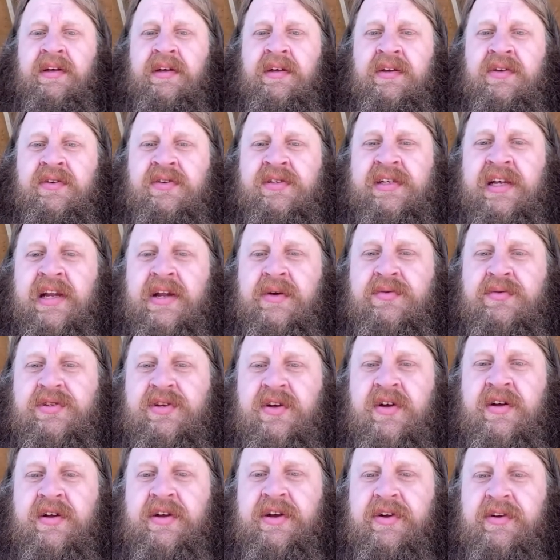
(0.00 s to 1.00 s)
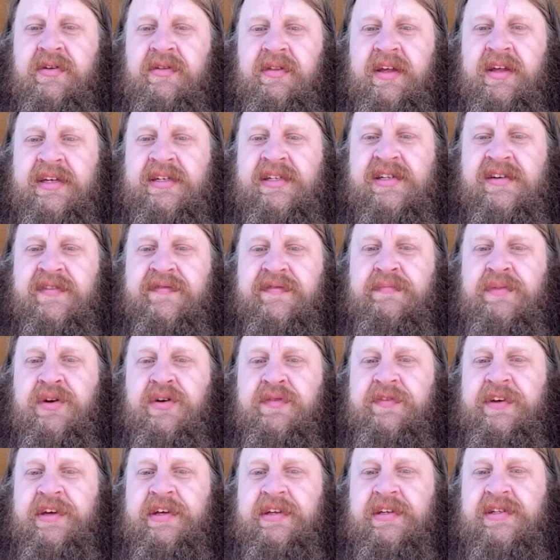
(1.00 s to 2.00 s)
You said it was on your list of
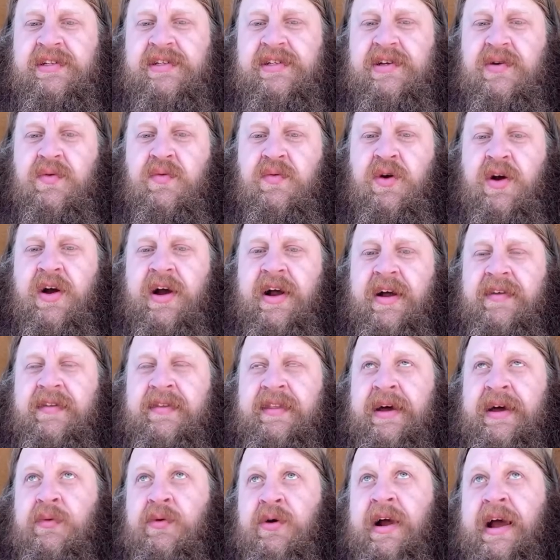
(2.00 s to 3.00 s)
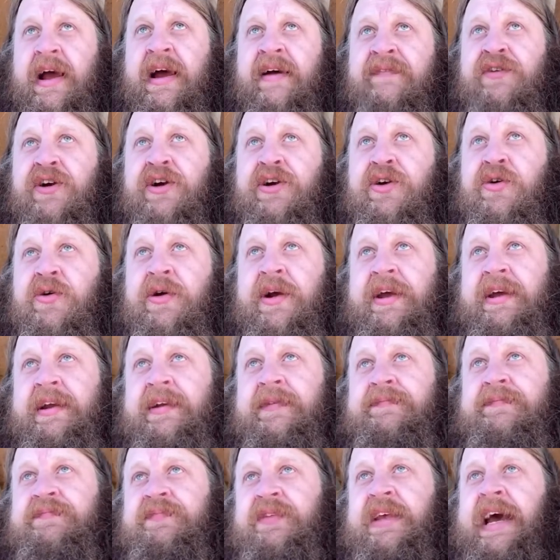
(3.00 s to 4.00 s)
movies that were
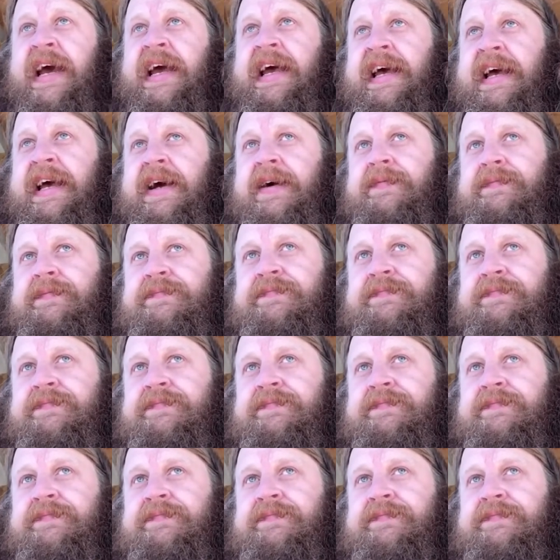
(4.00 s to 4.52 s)
evergreen. Yeah.